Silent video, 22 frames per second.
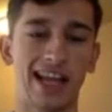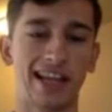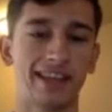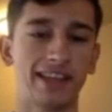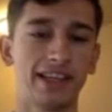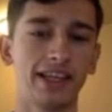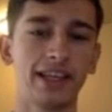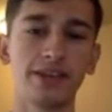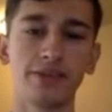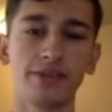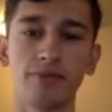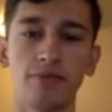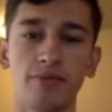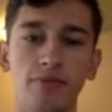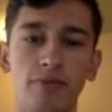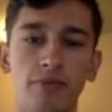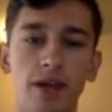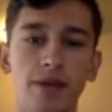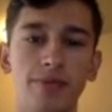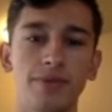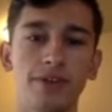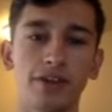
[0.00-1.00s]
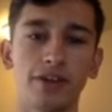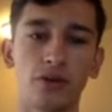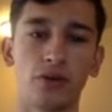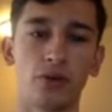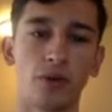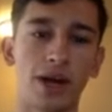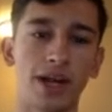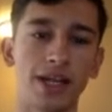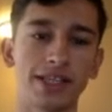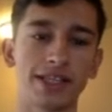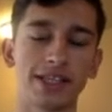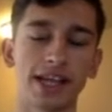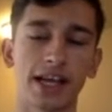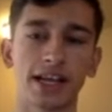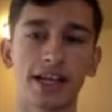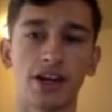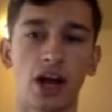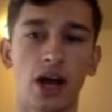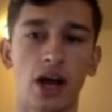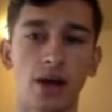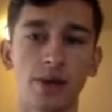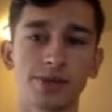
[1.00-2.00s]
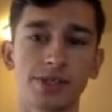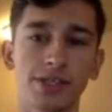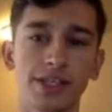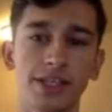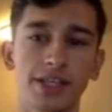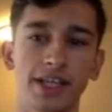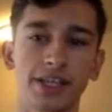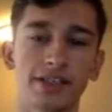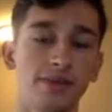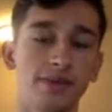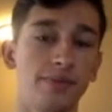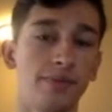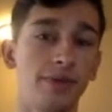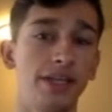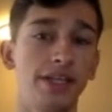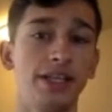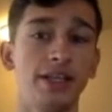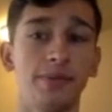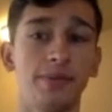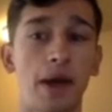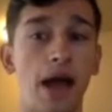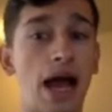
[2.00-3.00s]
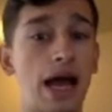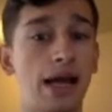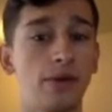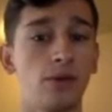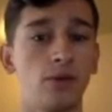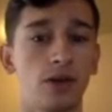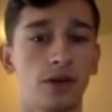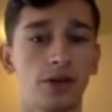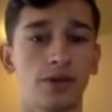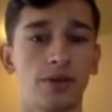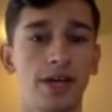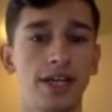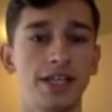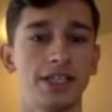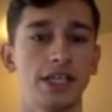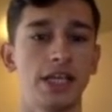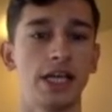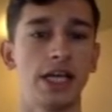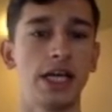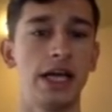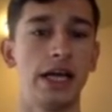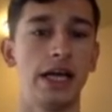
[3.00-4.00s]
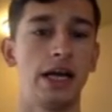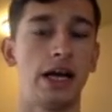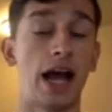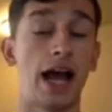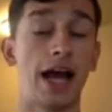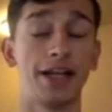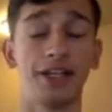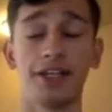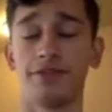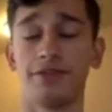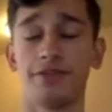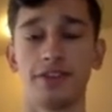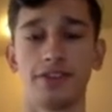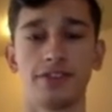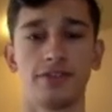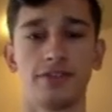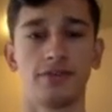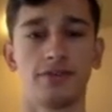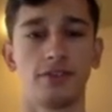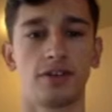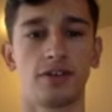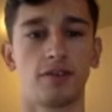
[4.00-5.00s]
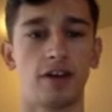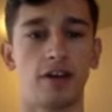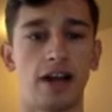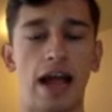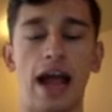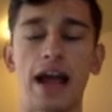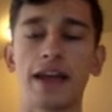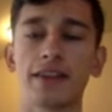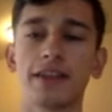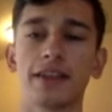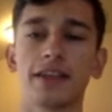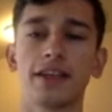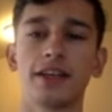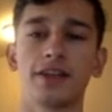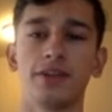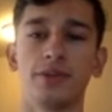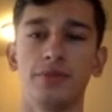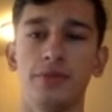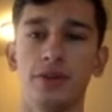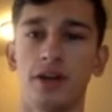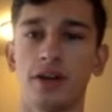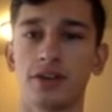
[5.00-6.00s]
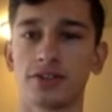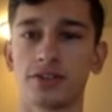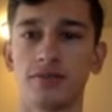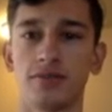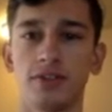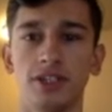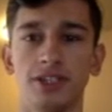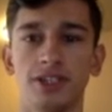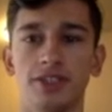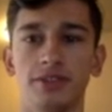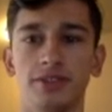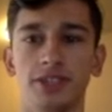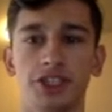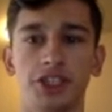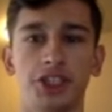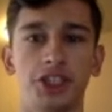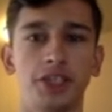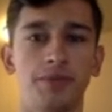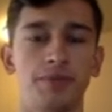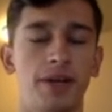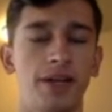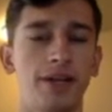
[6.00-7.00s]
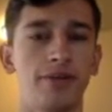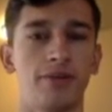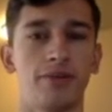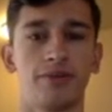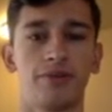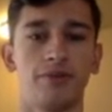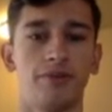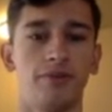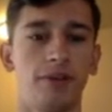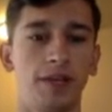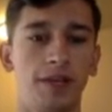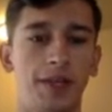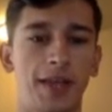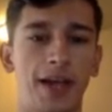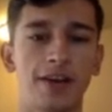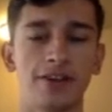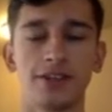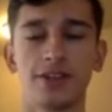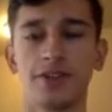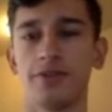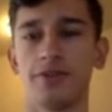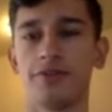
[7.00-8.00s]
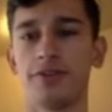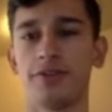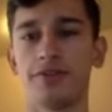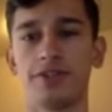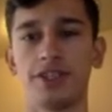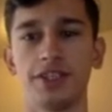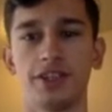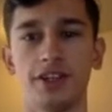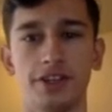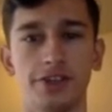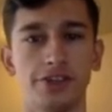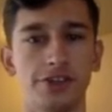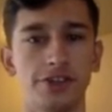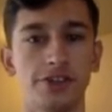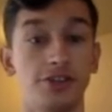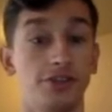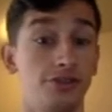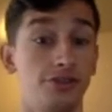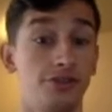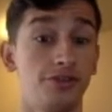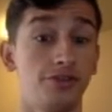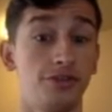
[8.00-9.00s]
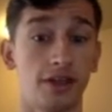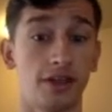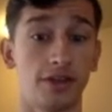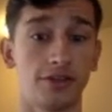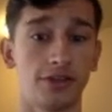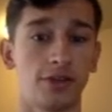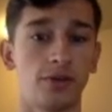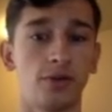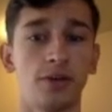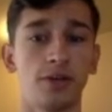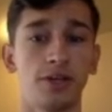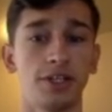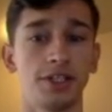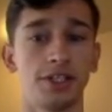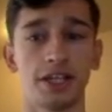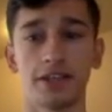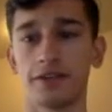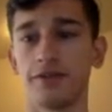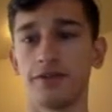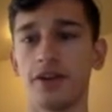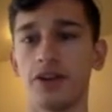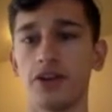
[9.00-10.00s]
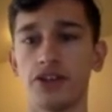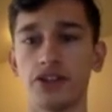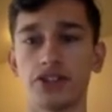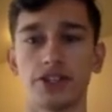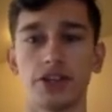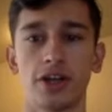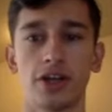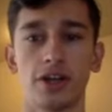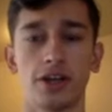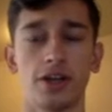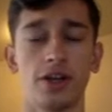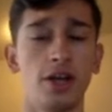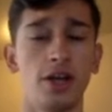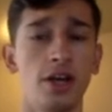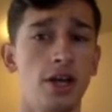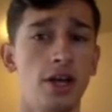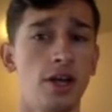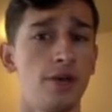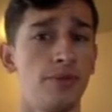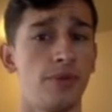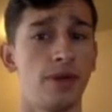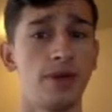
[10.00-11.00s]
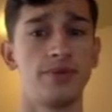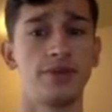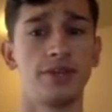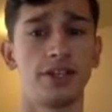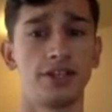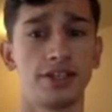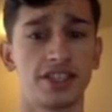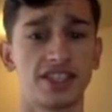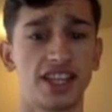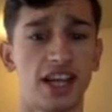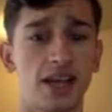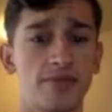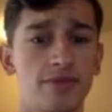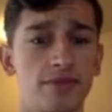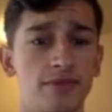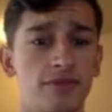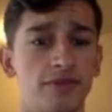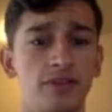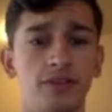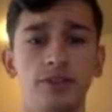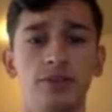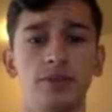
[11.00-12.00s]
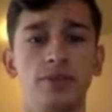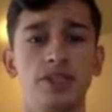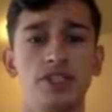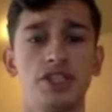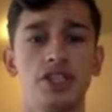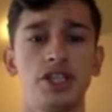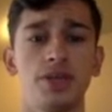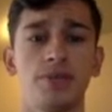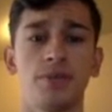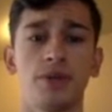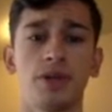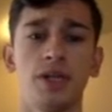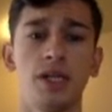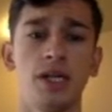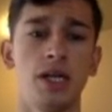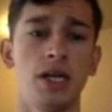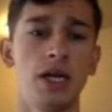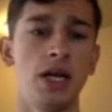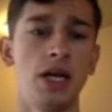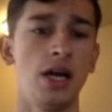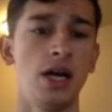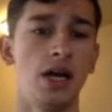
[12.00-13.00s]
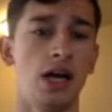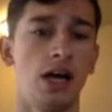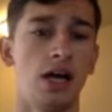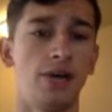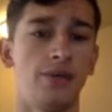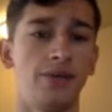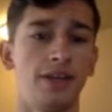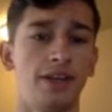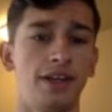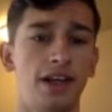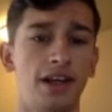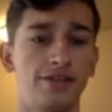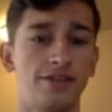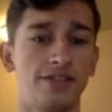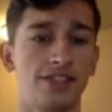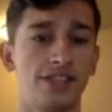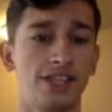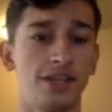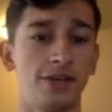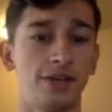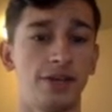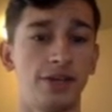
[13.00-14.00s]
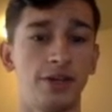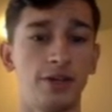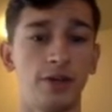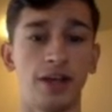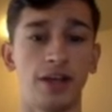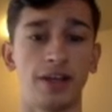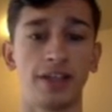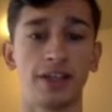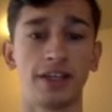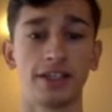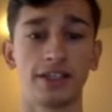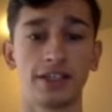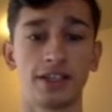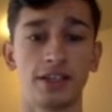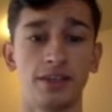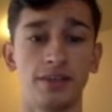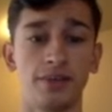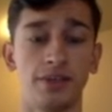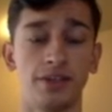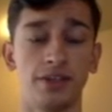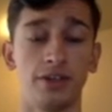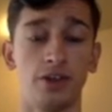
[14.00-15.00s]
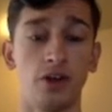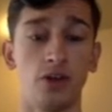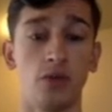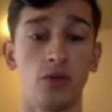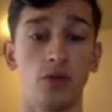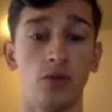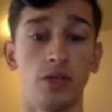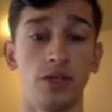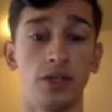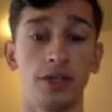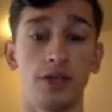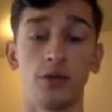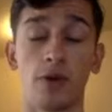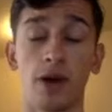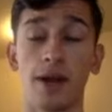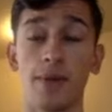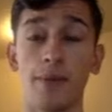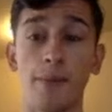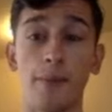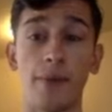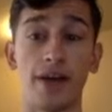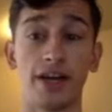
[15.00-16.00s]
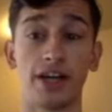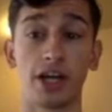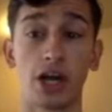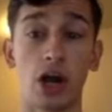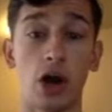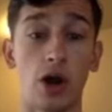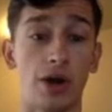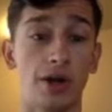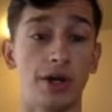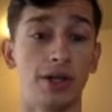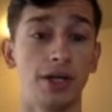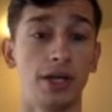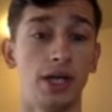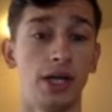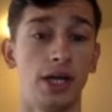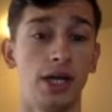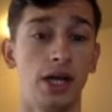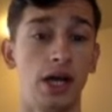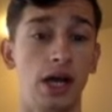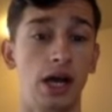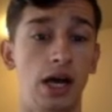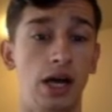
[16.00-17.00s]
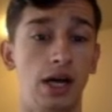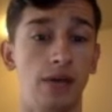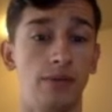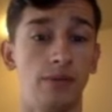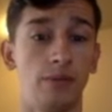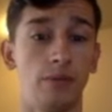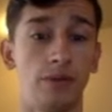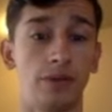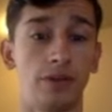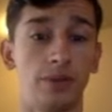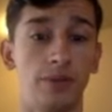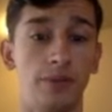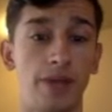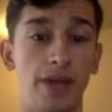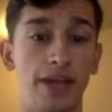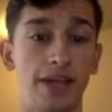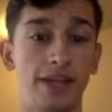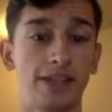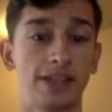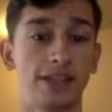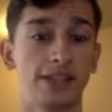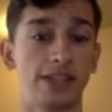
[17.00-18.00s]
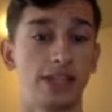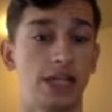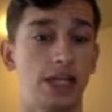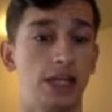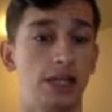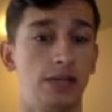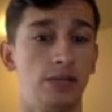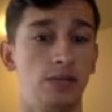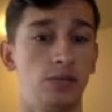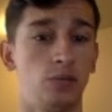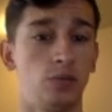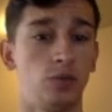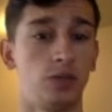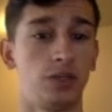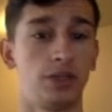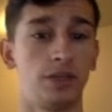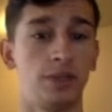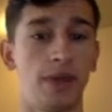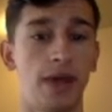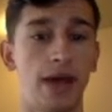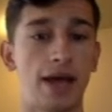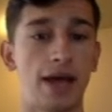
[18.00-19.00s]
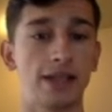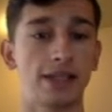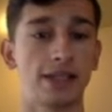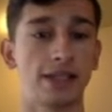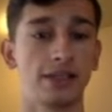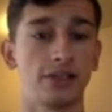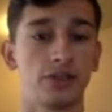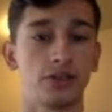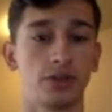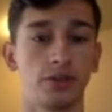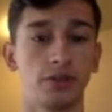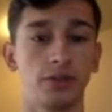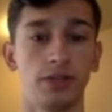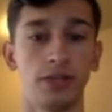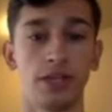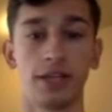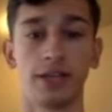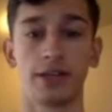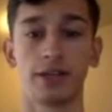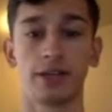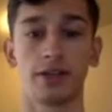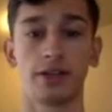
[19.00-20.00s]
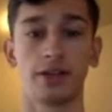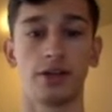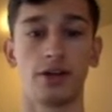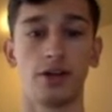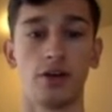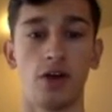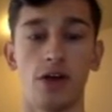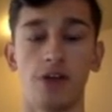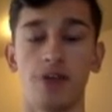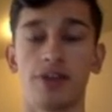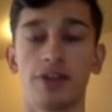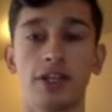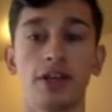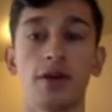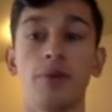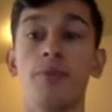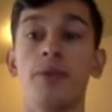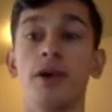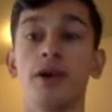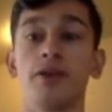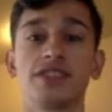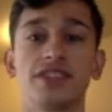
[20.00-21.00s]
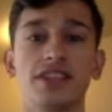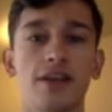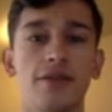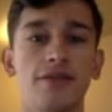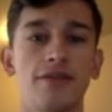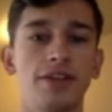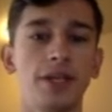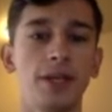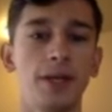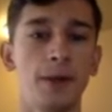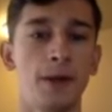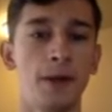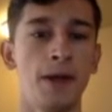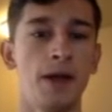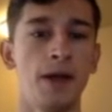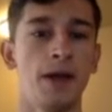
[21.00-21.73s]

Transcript: I think he might be a great second option. He has a medium-high work rate, high defensive work rate. I think he could be also relatively cheap, anywhere from 1,000 to 1,500 to 2,000 coins at the very start. Maybe you could snipe him for a little bit cheaper. Then I have Siri, who I think is going to be a really great meta card with the pace, with the passing, dribbling, everything above 70.